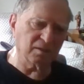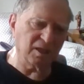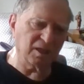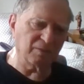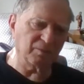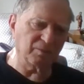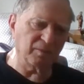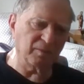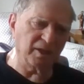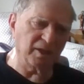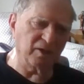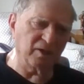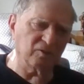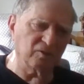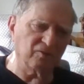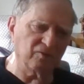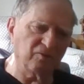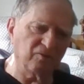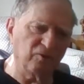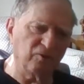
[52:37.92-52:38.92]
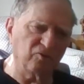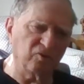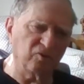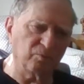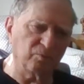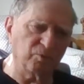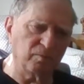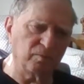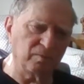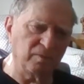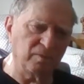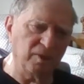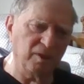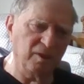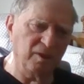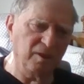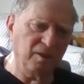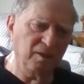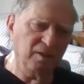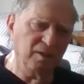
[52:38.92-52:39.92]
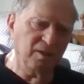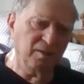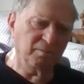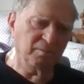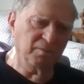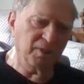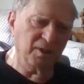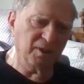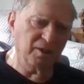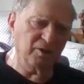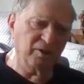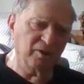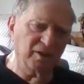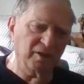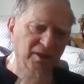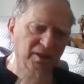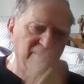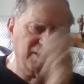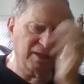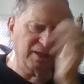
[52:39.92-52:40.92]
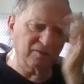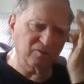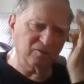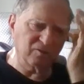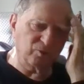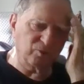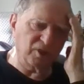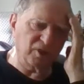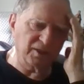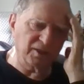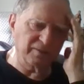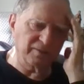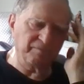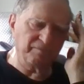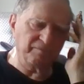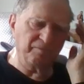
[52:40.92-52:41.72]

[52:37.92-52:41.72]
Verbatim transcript: cottonmyrical falciparum malaria that attacked the brain.